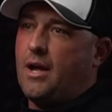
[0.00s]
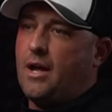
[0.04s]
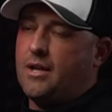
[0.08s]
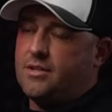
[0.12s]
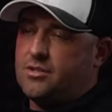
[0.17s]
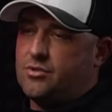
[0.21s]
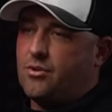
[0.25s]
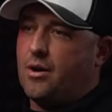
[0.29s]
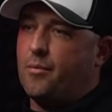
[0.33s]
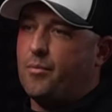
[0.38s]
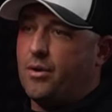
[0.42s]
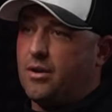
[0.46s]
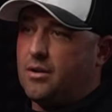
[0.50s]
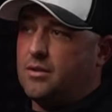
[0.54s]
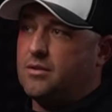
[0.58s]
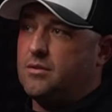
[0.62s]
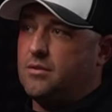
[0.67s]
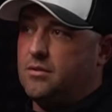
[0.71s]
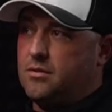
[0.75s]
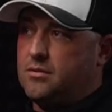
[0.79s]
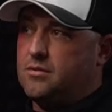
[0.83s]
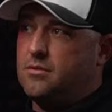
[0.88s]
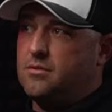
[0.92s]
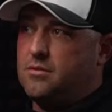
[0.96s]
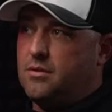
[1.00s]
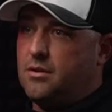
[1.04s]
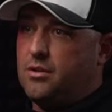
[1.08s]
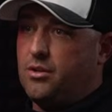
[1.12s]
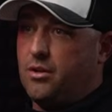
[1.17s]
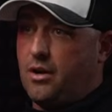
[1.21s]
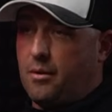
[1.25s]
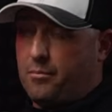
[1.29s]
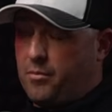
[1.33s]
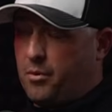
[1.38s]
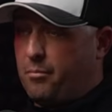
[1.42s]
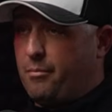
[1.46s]
And so I'm going to
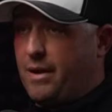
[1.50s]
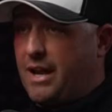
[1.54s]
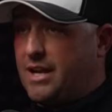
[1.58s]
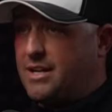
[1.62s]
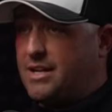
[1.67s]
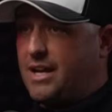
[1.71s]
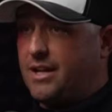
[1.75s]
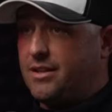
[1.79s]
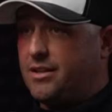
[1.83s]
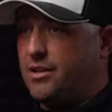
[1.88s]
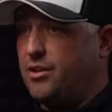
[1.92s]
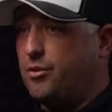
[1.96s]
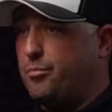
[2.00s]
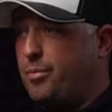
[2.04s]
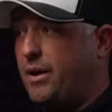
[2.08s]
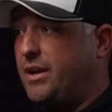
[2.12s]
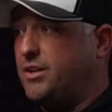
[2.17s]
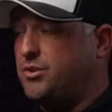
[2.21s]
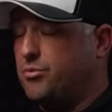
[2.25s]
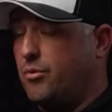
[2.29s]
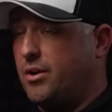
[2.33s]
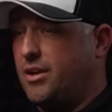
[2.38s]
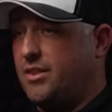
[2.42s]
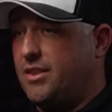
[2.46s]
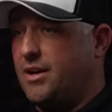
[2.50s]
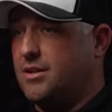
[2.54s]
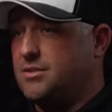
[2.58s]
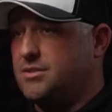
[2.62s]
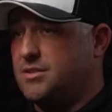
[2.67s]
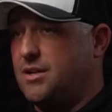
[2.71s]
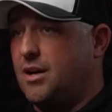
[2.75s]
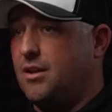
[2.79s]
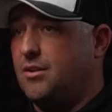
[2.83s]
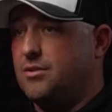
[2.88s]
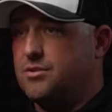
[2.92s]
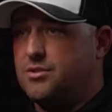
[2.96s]
I'm going to mandate that you pay
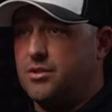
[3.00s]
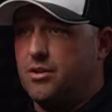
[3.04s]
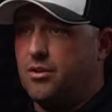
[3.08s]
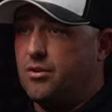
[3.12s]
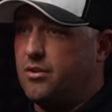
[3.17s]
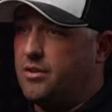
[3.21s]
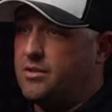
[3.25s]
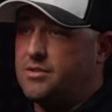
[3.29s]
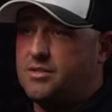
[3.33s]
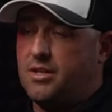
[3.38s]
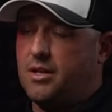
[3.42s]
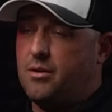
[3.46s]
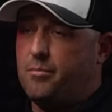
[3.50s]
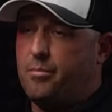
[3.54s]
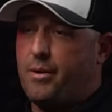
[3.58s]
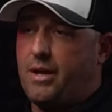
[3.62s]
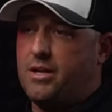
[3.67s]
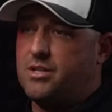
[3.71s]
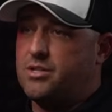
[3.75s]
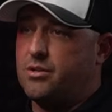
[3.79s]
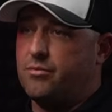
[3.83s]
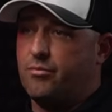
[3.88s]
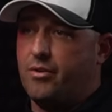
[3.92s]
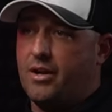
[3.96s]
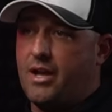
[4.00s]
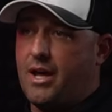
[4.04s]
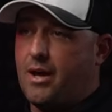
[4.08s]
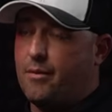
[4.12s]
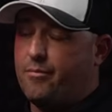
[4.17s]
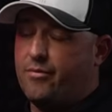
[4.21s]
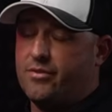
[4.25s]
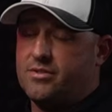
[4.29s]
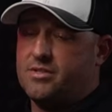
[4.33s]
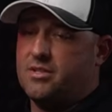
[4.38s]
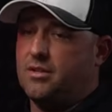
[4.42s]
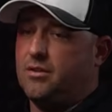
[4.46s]
$20,000 to go to this inpatient
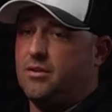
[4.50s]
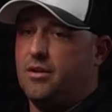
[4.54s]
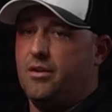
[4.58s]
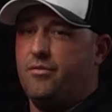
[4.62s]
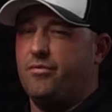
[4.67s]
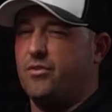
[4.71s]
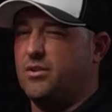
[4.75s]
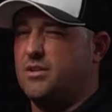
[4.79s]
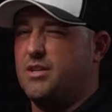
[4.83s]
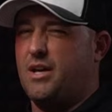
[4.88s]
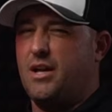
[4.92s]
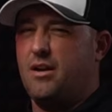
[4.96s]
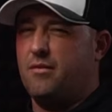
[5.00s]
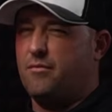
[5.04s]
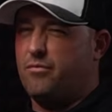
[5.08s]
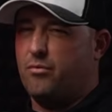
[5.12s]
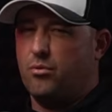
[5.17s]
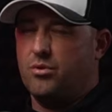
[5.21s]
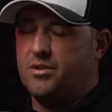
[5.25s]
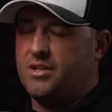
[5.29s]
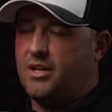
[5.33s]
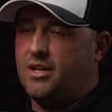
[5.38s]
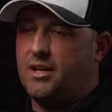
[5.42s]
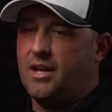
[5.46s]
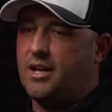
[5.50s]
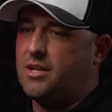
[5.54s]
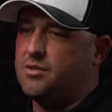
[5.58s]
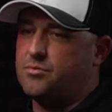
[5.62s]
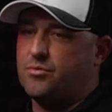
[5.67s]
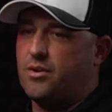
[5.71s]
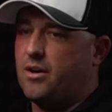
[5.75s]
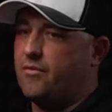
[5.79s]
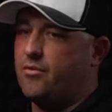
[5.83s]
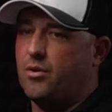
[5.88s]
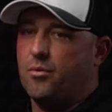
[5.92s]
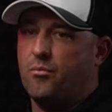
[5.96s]
rehab facility for 10, 14
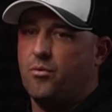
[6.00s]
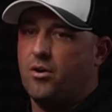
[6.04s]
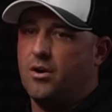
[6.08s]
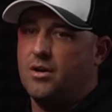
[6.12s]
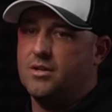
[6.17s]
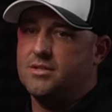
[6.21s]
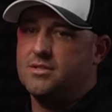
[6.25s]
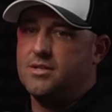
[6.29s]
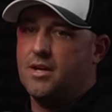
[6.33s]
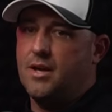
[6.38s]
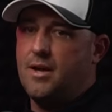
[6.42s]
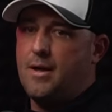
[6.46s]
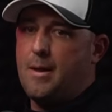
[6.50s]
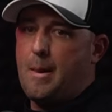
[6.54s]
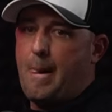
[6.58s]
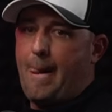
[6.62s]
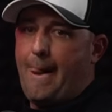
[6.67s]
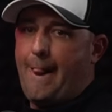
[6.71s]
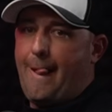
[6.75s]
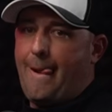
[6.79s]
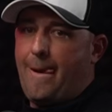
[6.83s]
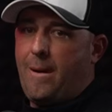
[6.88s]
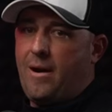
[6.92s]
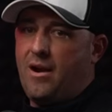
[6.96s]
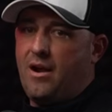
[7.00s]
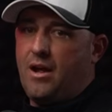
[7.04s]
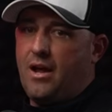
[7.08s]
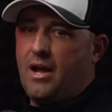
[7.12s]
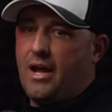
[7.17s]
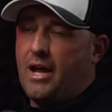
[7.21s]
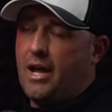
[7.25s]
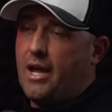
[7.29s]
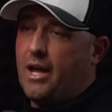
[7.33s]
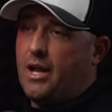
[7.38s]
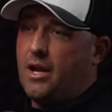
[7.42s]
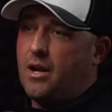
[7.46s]
days, whatever it was.
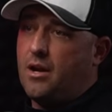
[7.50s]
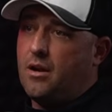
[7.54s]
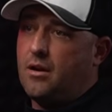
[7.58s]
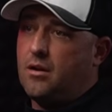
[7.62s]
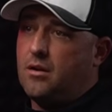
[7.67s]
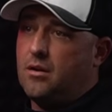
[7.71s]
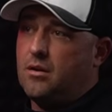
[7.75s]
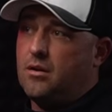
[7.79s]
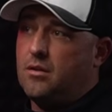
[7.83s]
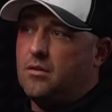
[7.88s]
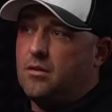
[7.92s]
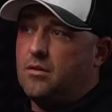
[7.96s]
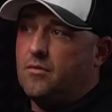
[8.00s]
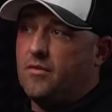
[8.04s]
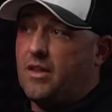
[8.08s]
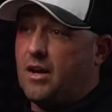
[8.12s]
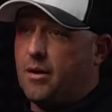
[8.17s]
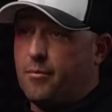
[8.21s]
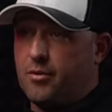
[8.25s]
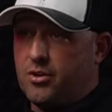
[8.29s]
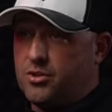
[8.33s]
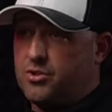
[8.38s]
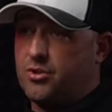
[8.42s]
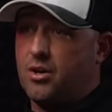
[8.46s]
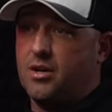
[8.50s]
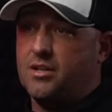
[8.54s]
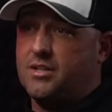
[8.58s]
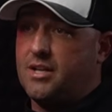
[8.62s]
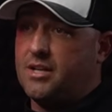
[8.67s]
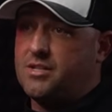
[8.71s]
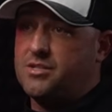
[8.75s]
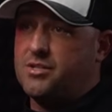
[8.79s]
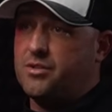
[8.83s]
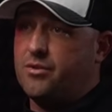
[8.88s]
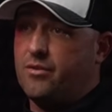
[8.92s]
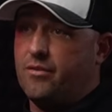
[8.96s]
And then I'm going to
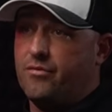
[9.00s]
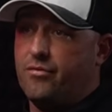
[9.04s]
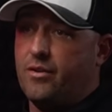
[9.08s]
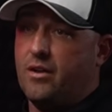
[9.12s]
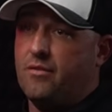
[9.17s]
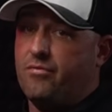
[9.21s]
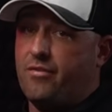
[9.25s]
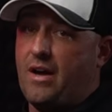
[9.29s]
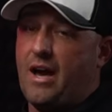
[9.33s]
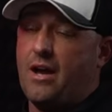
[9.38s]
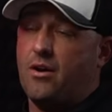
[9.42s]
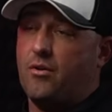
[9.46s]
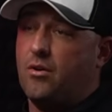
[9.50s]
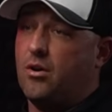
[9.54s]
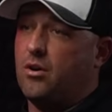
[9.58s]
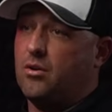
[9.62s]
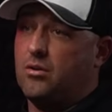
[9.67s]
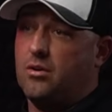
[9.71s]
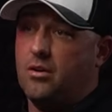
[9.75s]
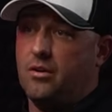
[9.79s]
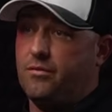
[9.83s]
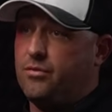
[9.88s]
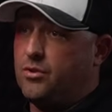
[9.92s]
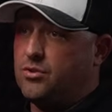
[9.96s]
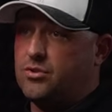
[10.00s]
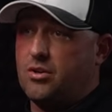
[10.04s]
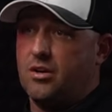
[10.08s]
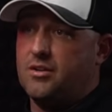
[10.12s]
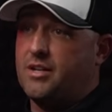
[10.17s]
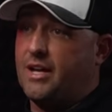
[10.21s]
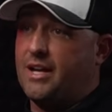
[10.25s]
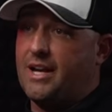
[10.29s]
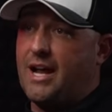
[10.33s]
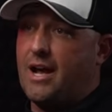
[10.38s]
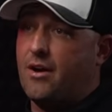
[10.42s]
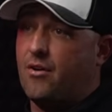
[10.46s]
drug test you. If, if Adderall, if you
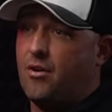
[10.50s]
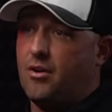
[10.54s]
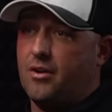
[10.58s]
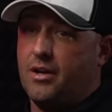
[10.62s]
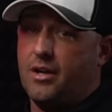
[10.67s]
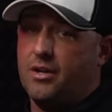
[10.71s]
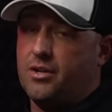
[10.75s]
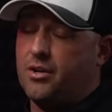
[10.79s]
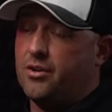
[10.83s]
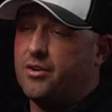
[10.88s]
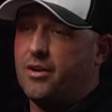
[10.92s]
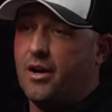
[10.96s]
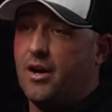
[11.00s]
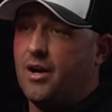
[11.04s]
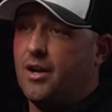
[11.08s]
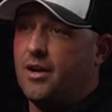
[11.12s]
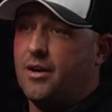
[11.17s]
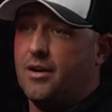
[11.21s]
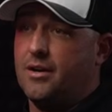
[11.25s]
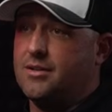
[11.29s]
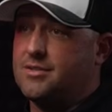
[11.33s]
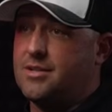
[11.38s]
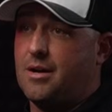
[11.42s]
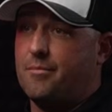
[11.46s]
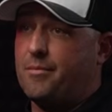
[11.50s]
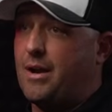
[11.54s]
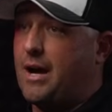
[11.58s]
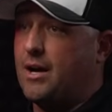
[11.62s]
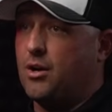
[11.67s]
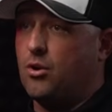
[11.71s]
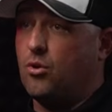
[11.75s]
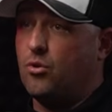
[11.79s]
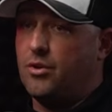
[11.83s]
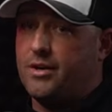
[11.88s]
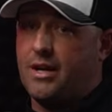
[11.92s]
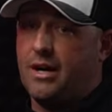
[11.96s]
start taking Adderall again, you're done because I'm
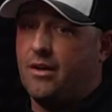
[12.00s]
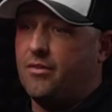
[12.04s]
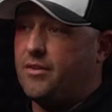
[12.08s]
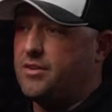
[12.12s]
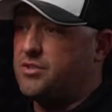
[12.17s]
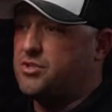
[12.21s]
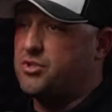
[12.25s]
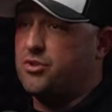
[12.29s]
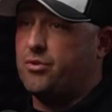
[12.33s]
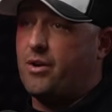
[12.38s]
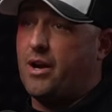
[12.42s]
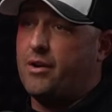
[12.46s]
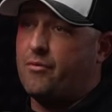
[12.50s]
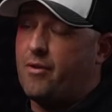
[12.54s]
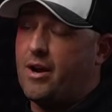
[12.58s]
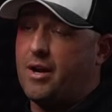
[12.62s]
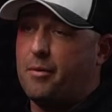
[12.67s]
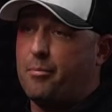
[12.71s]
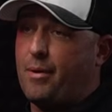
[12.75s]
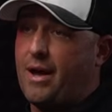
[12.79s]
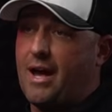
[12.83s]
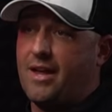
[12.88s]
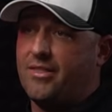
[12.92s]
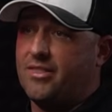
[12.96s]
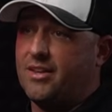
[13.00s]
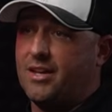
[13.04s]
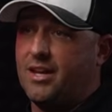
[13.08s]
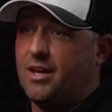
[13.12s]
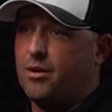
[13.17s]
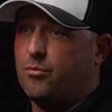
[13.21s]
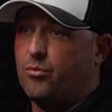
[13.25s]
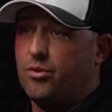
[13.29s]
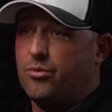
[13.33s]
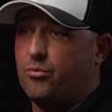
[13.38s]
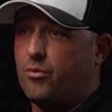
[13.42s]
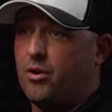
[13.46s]
not going down this train wreck path
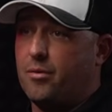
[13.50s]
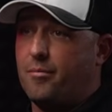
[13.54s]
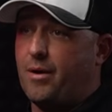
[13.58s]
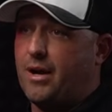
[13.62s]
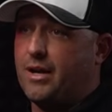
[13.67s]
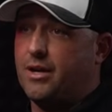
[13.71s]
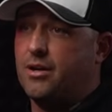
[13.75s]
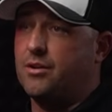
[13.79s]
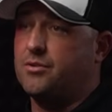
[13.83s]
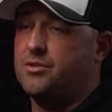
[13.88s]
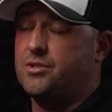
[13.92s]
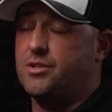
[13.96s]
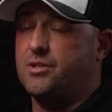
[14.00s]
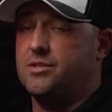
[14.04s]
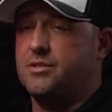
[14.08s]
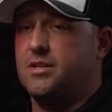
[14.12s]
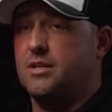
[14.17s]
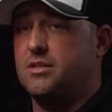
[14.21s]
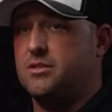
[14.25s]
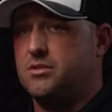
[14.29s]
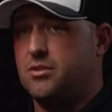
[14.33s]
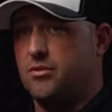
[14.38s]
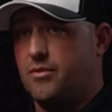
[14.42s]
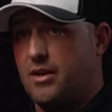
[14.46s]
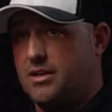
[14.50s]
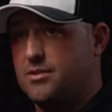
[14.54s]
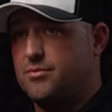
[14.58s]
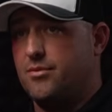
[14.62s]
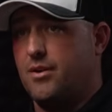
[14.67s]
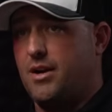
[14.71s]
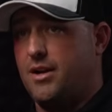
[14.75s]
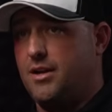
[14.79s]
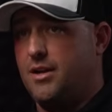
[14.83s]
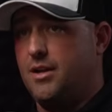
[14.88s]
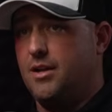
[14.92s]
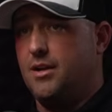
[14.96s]
again with one of my coaches. And so
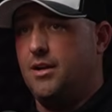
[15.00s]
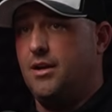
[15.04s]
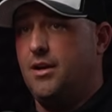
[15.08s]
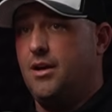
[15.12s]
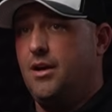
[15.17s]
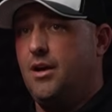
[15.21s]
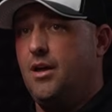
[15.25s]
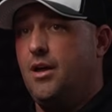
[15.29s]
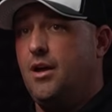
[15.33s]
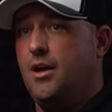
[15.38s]
that's what I did.